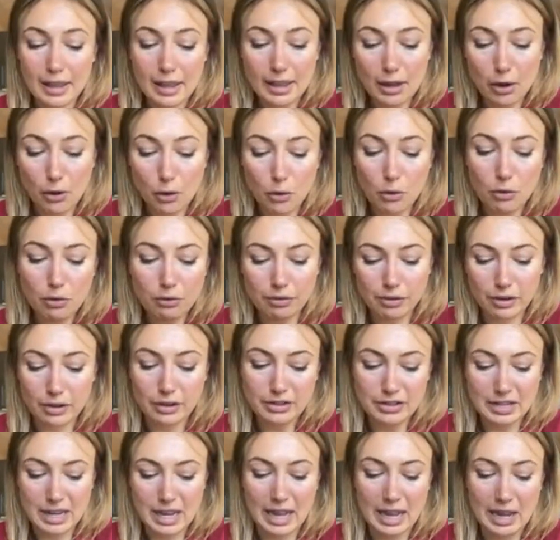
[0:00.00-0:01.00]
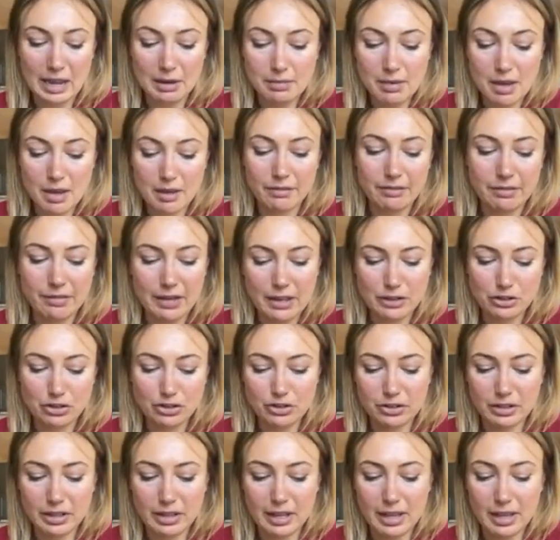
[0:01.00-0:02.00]
Over time,
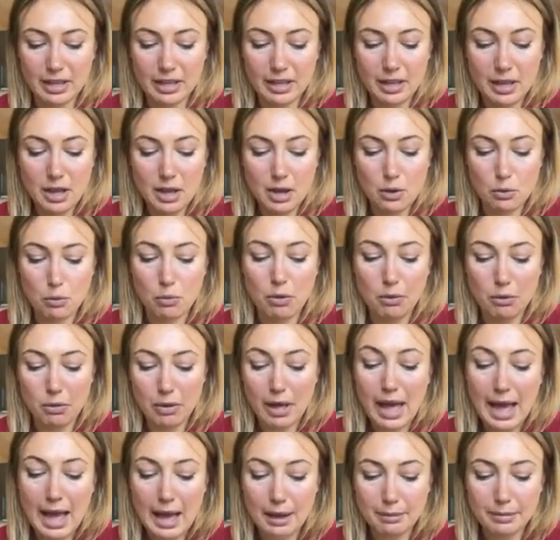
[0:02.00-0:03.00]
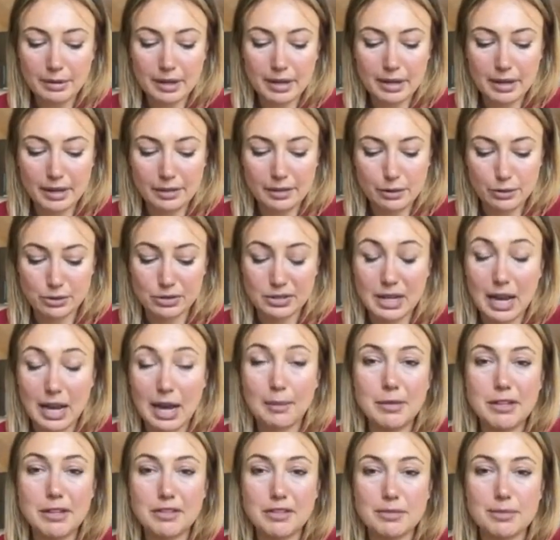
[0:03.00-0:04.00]
eventually, what will happen in those
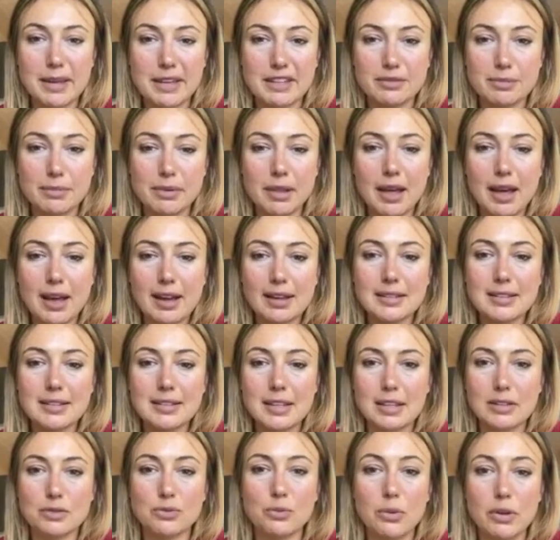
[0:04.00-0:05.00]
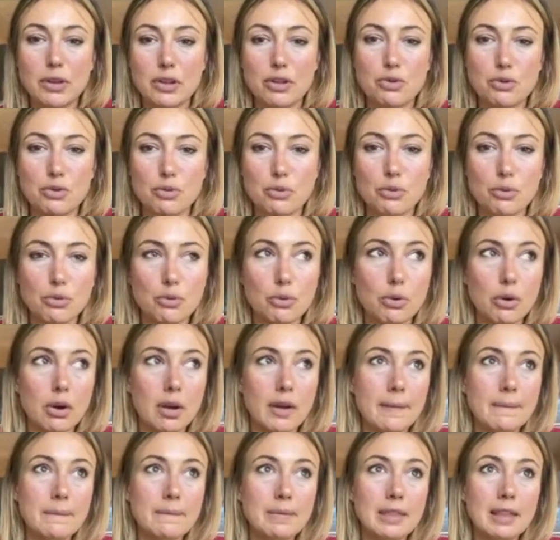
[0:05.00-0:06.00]
time and space blocks is what you
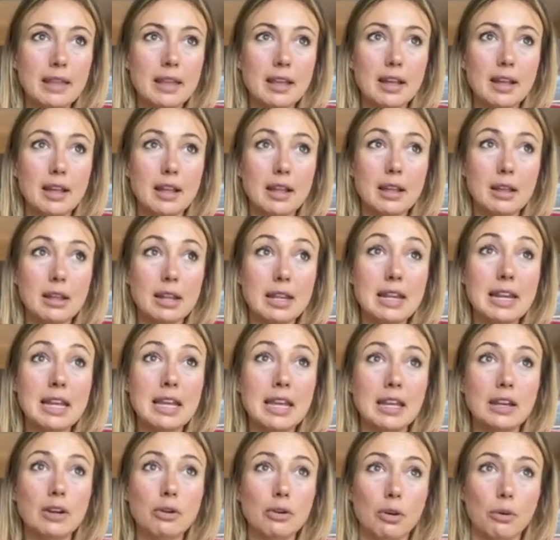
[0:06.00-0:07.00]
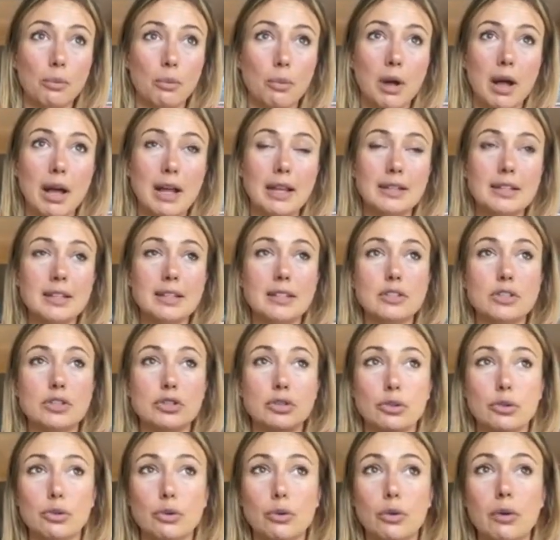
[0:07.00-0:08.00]
need or want
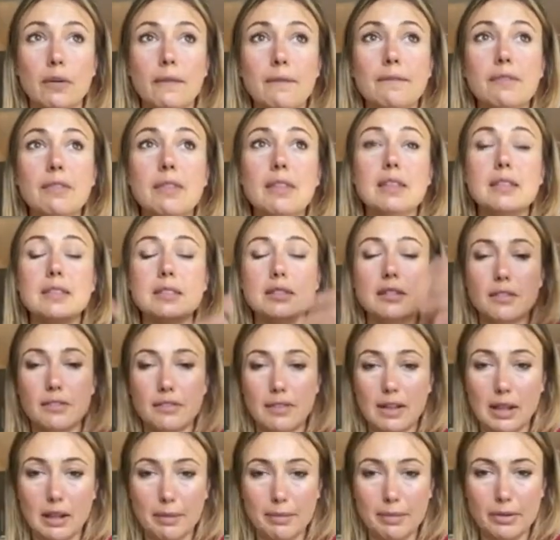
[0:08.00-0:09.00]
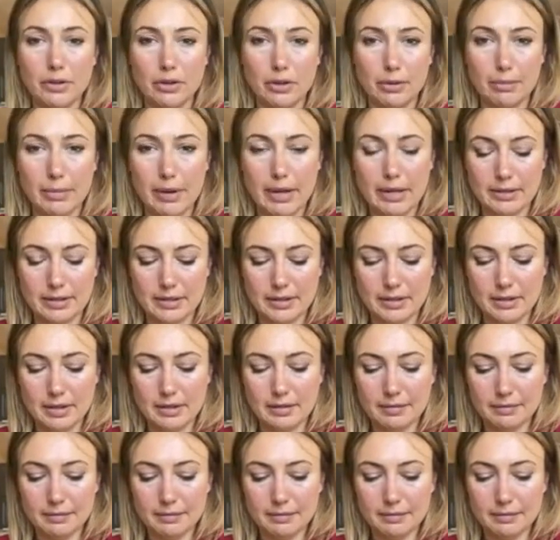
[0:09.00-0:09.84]
to develop in your best